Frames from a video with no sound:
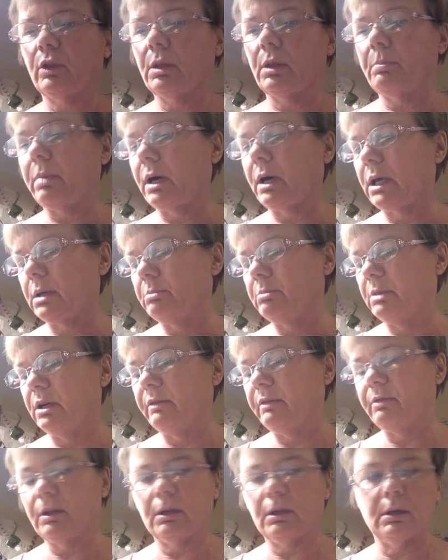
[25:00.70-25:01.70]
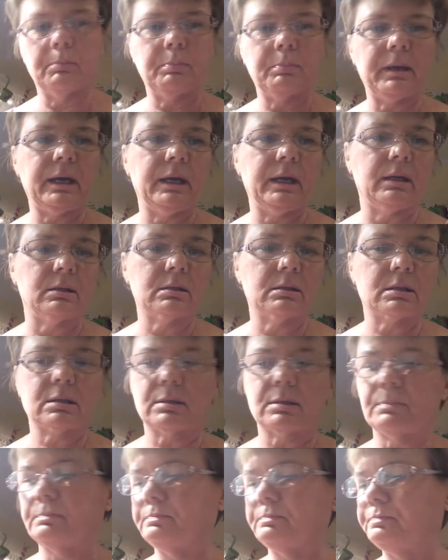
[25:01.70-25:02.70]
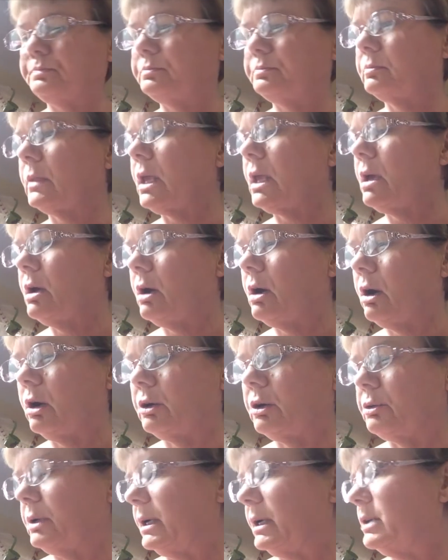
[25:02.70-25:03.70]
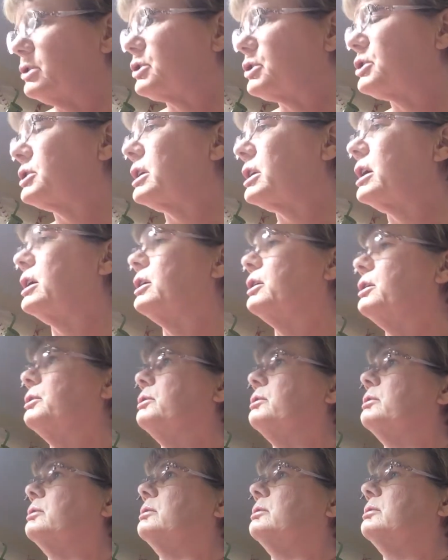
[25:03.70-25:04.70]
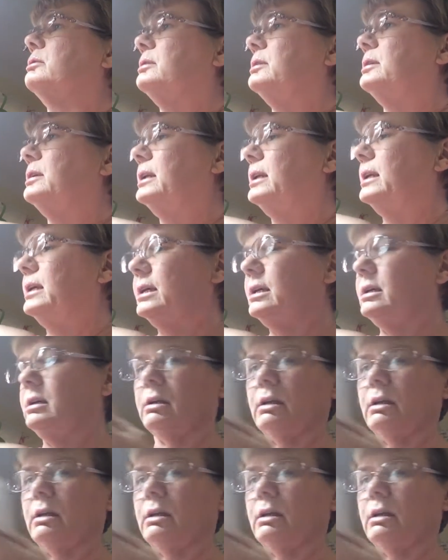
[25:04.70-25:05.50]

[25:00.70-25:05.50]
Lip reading: the bottom of the pants. Alright, so now